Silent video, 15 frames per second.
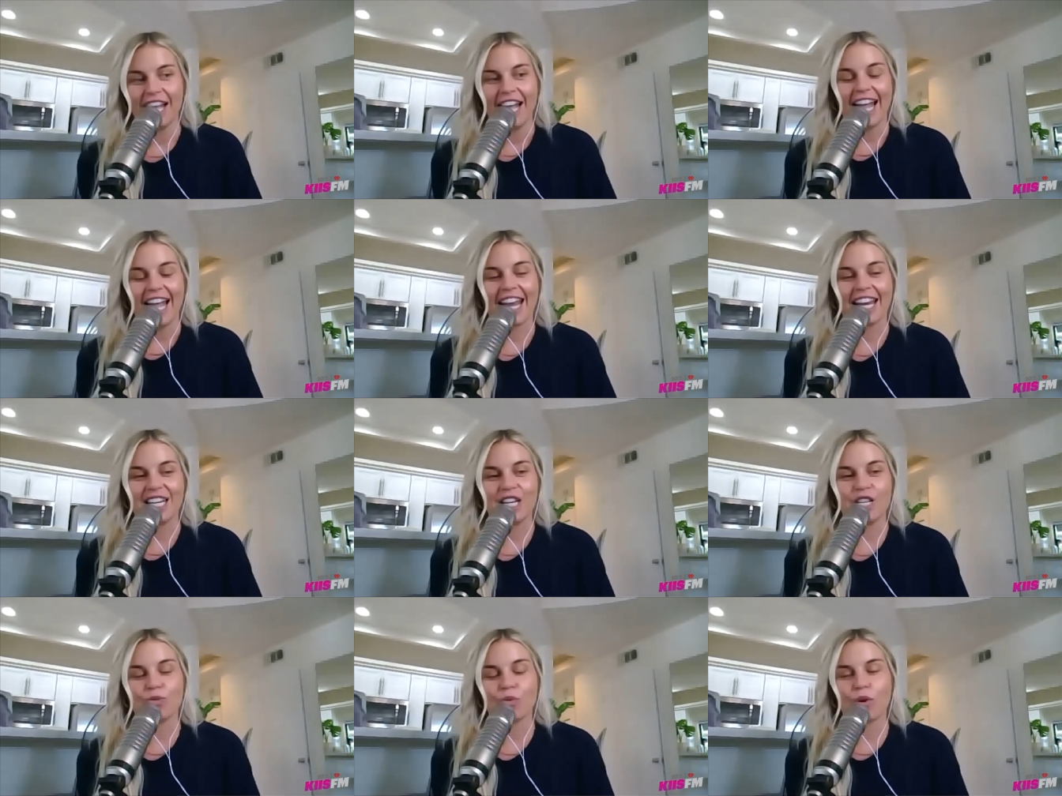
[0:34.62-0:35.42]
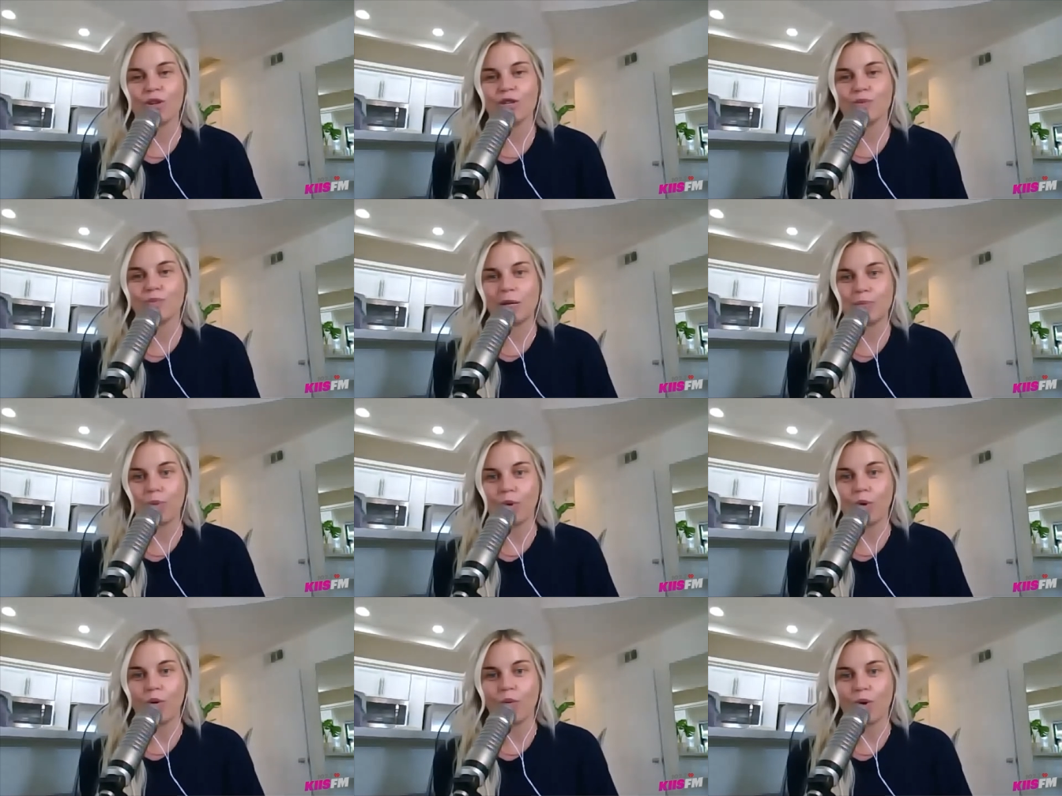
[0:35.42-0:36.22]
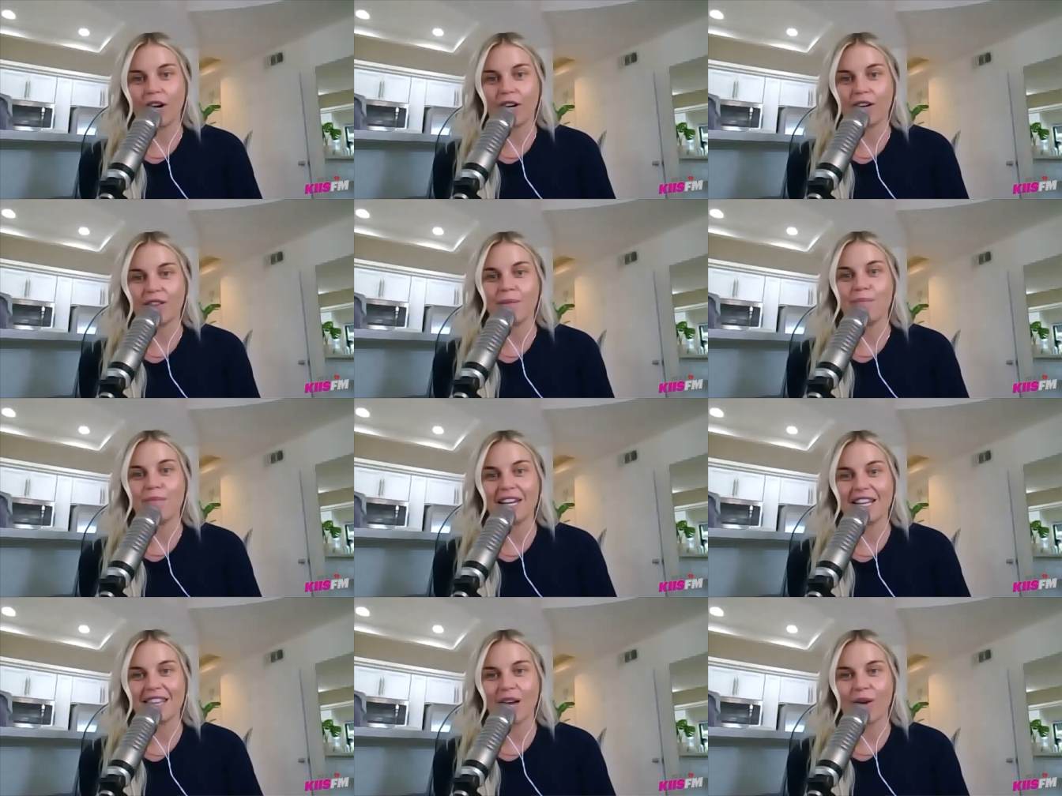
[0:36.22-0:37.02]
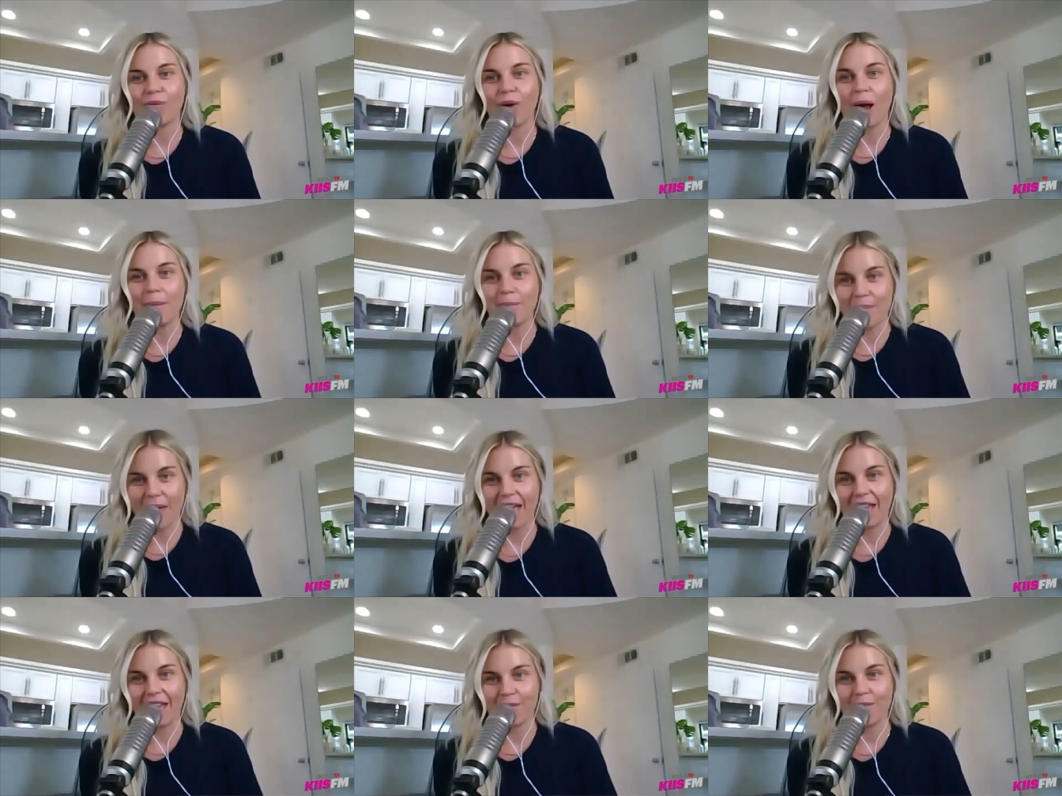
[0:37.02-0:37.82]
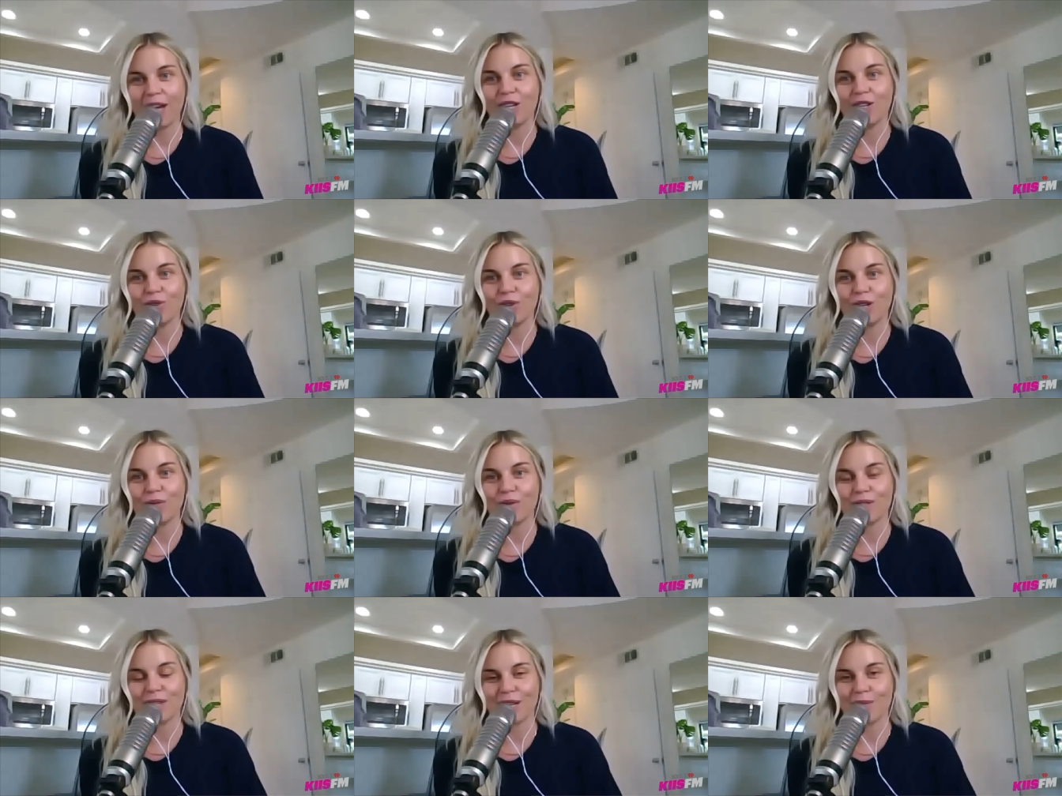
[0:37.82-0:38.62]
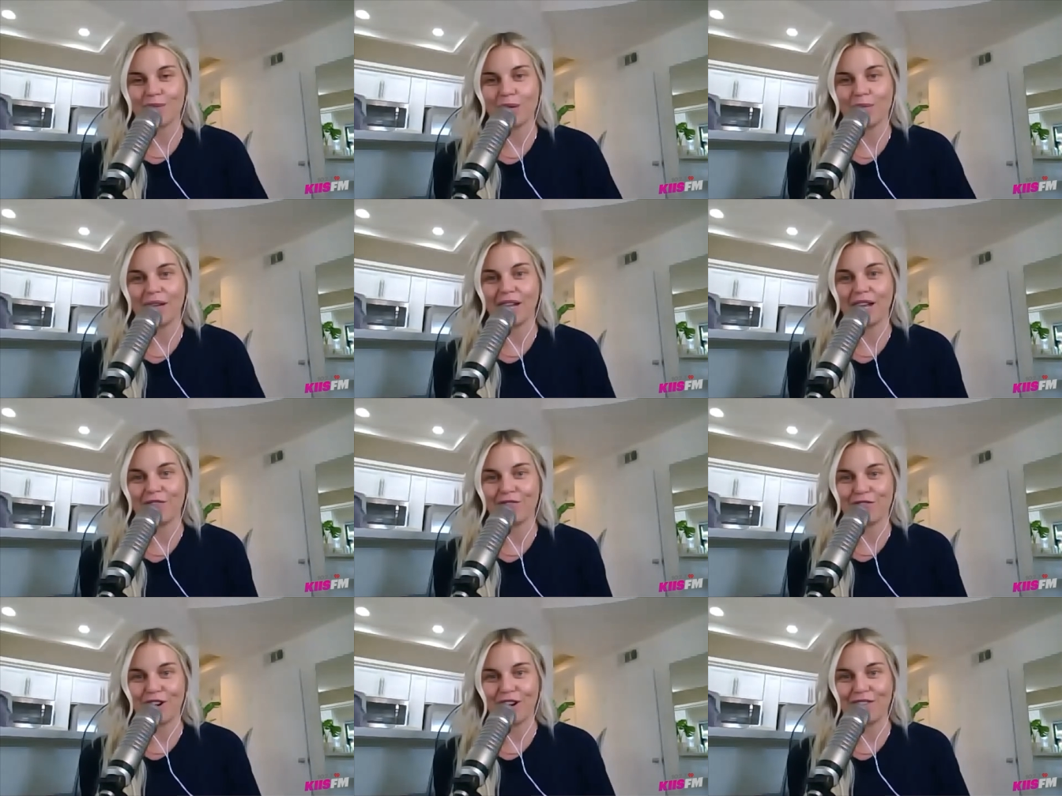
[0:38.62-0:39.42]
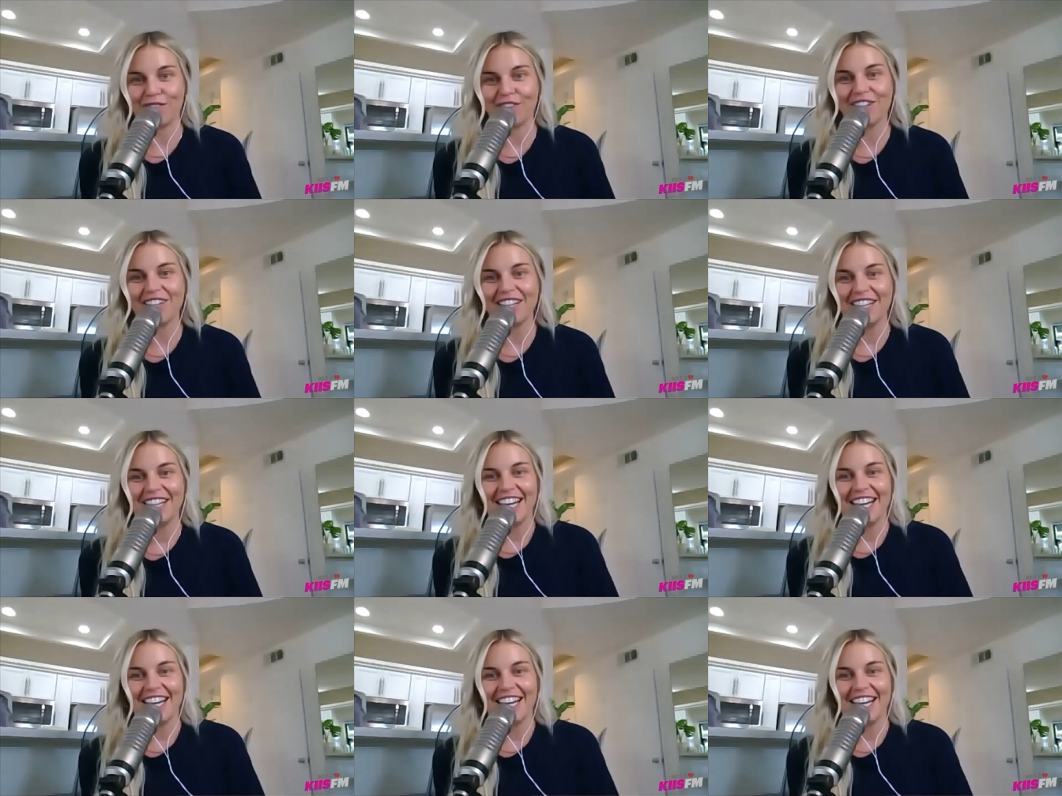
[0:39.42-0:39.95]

and he's one of those people where the minute that i met him i knew he was going to be in my life forever